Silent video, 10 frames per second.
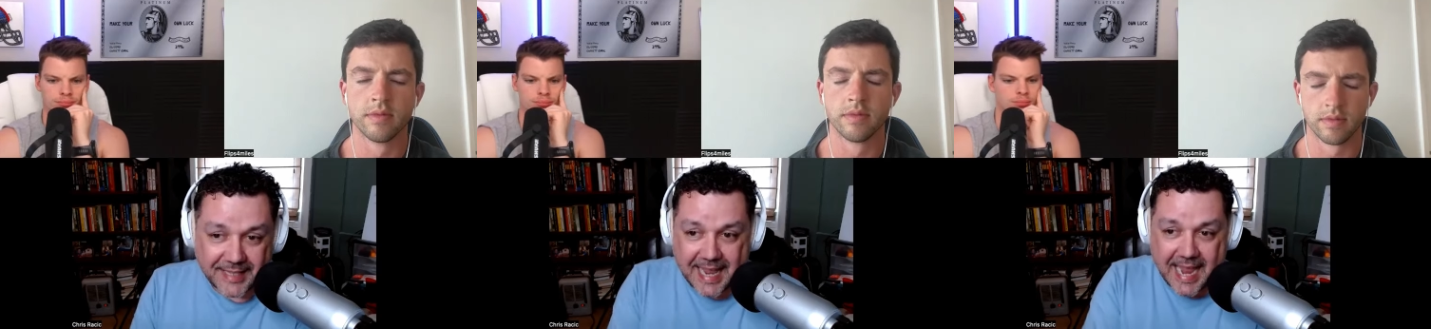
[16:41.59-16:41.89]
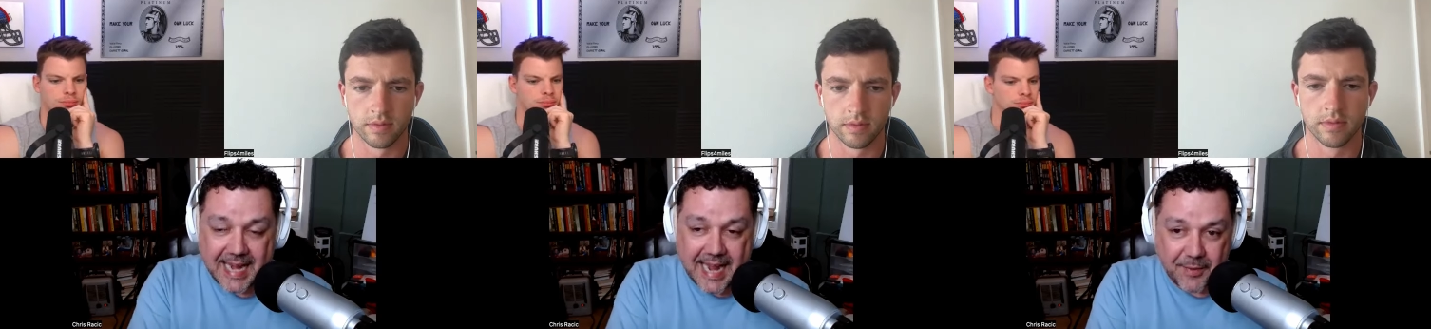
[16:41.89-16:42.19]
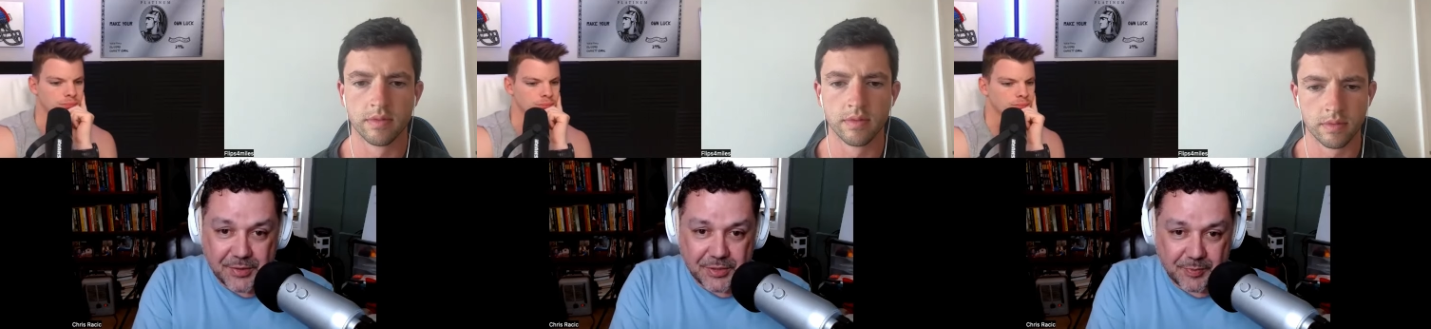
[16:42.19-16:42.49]
Speaker 1: than the eight
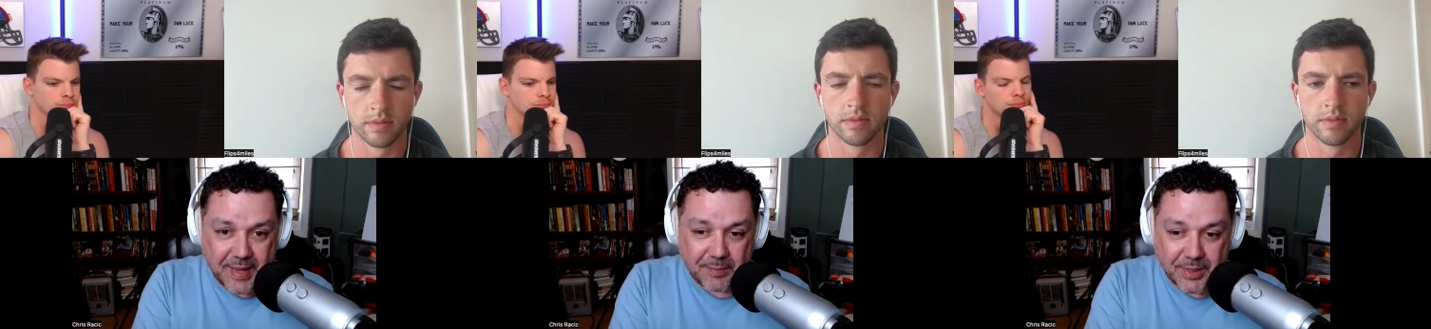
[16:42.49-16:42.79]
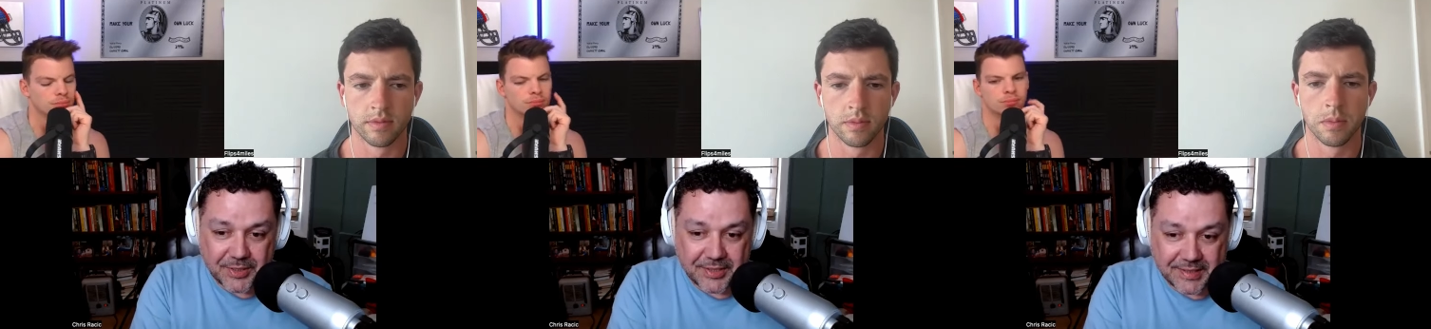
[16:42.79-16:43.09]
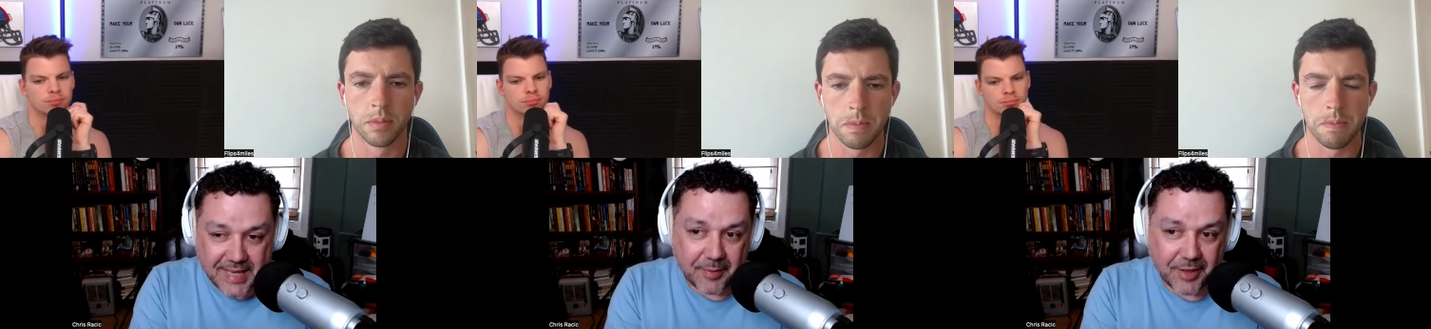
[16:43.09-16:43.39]
hours you spent
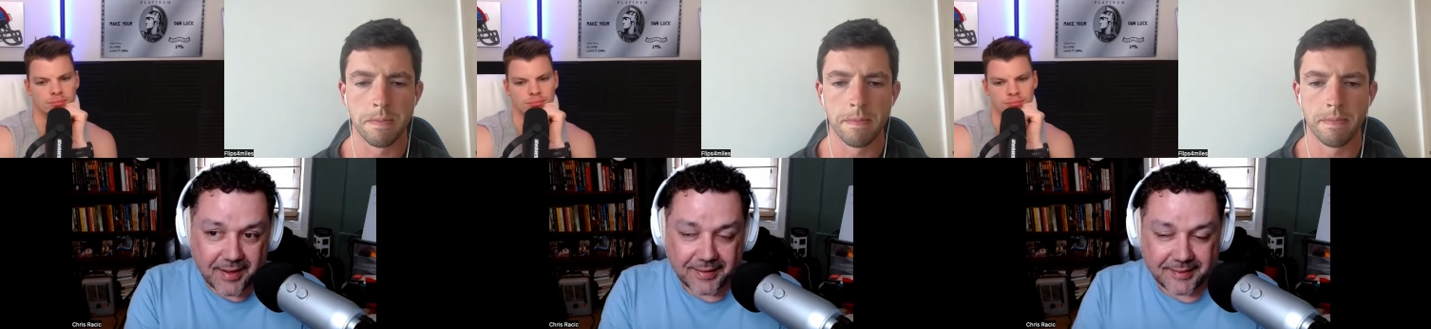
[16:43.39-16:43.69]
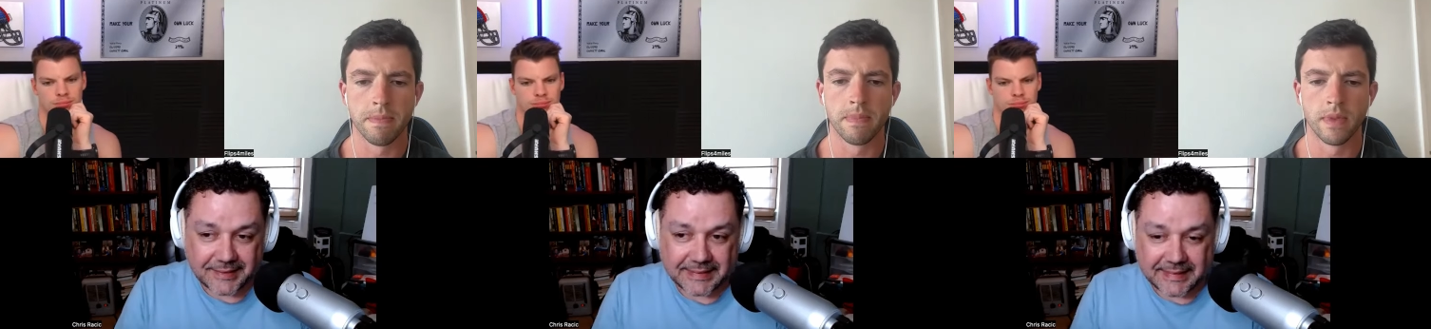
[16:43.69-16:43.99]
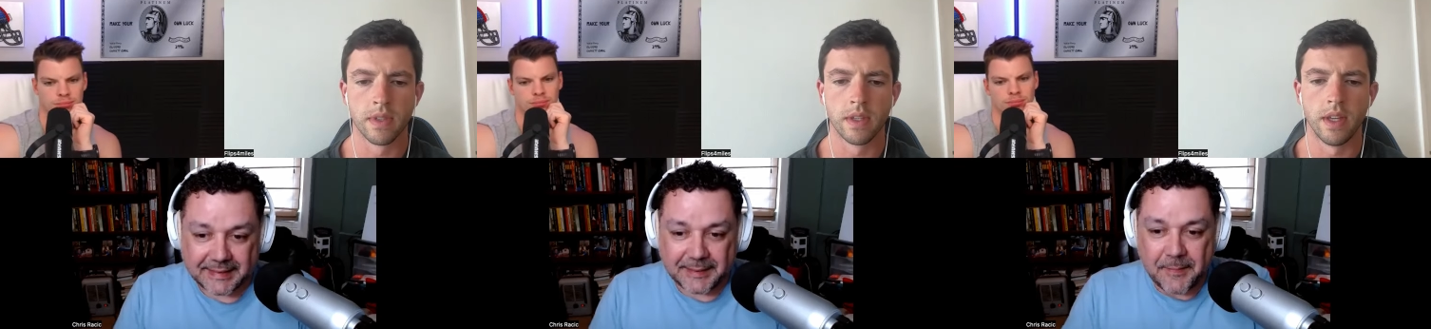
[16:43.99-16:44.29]
punching a time clock.
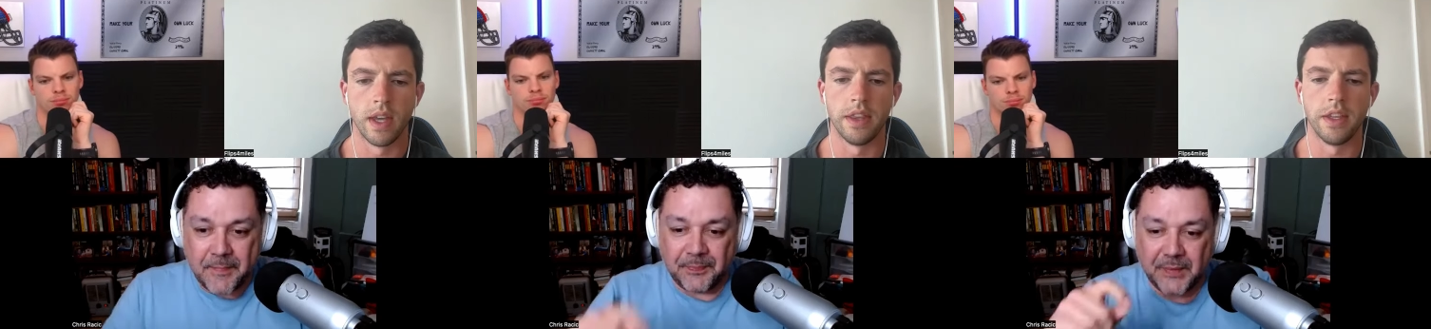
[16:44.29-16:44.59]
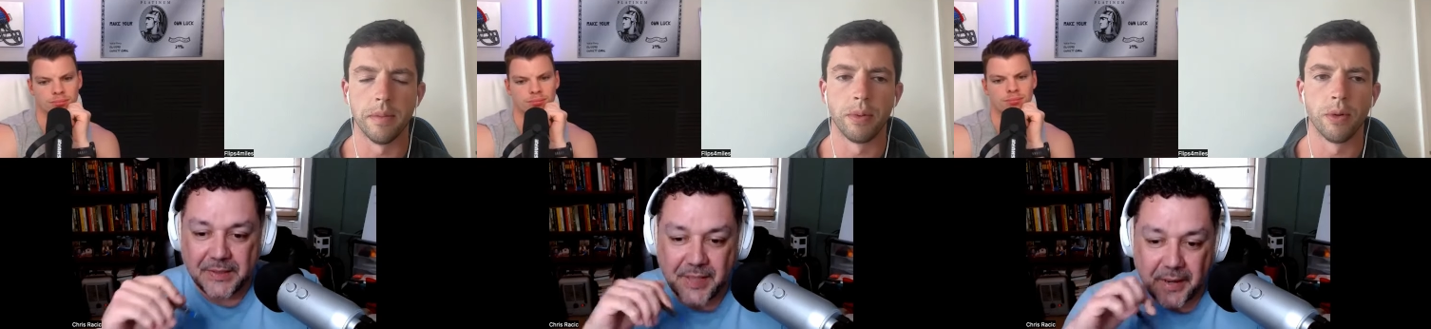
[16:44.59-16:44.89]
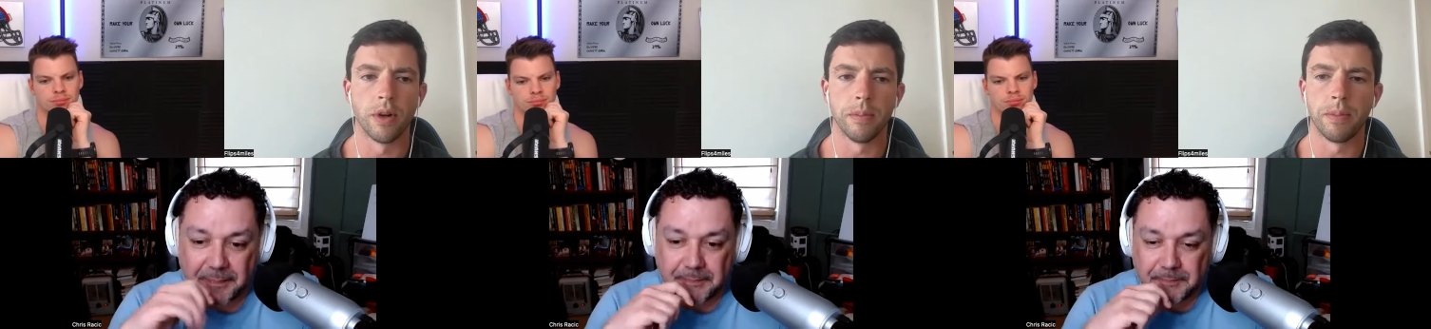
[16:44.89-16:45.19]
Speaker 2: And the
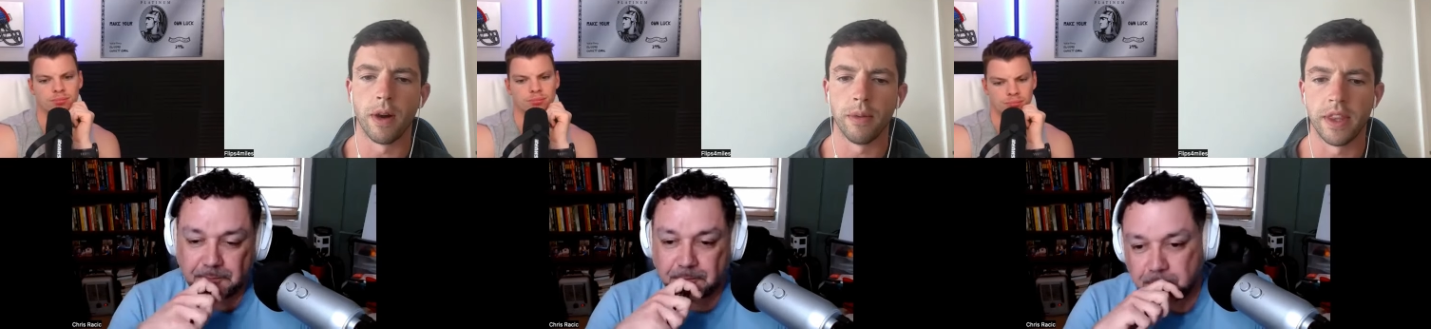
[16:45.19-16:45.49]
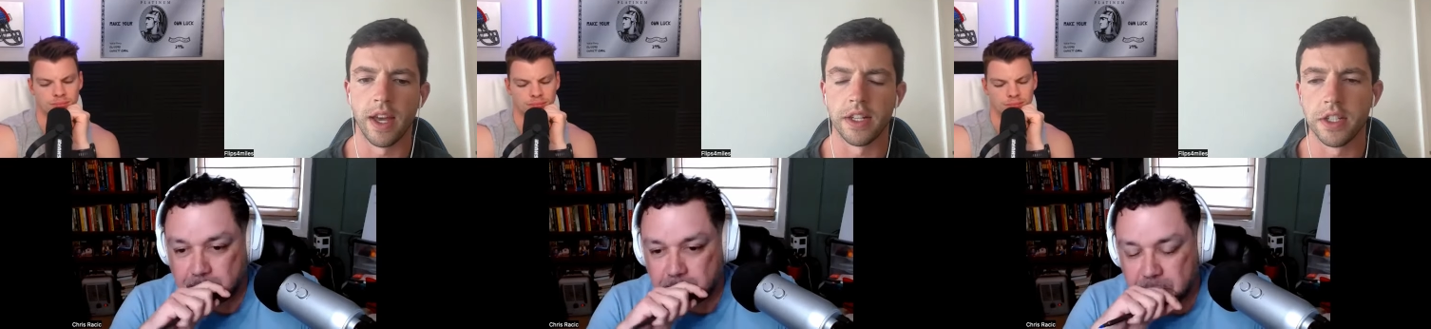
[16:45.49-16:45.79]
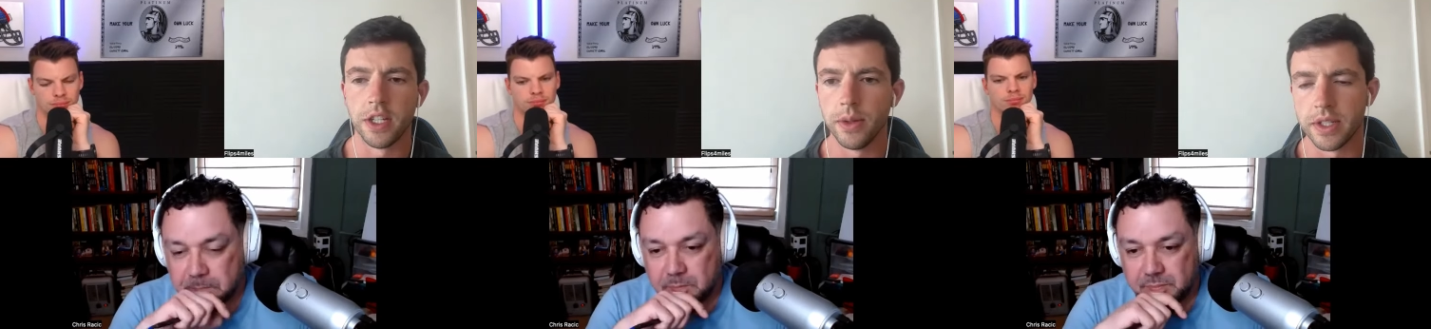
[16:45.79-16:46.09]
important so. part with
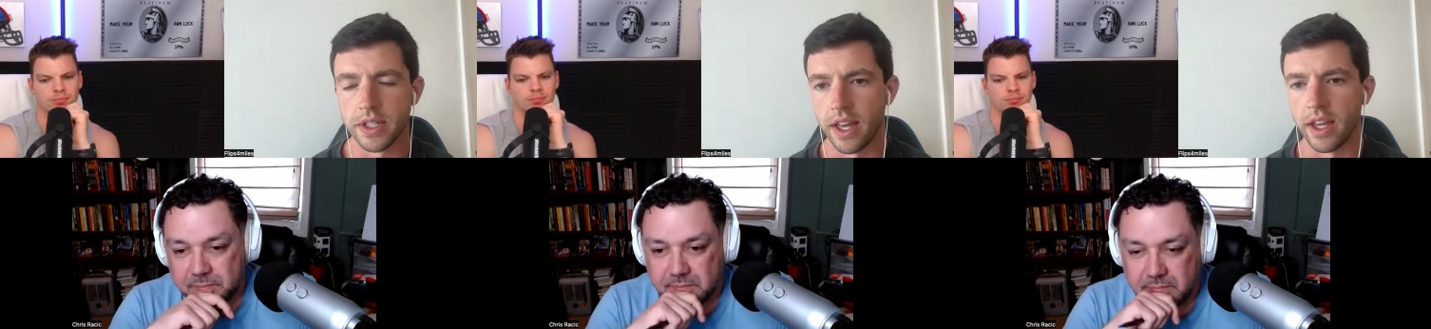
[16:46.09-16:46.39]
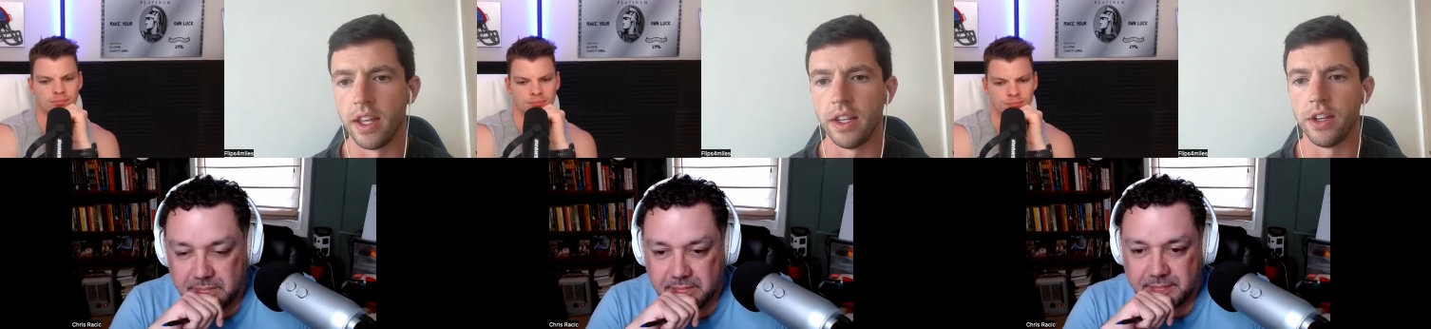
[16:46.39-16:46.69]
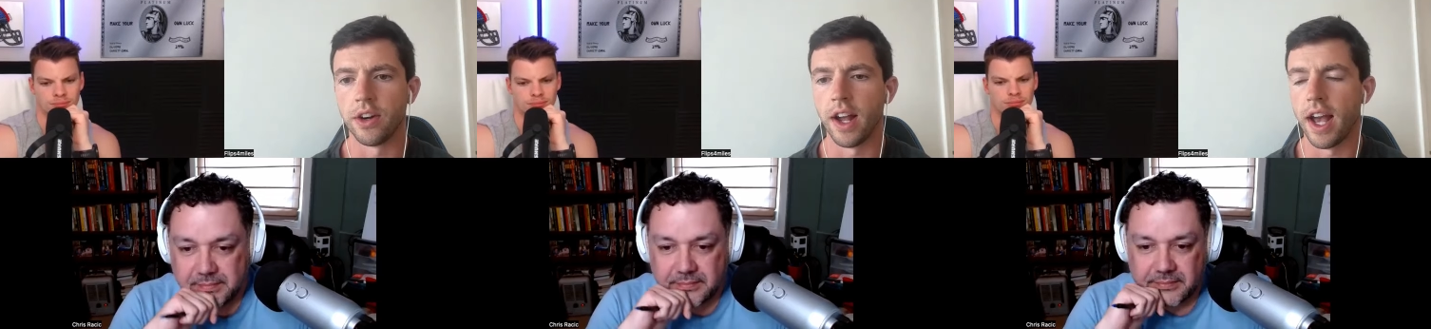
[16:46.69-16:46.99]
that too is that your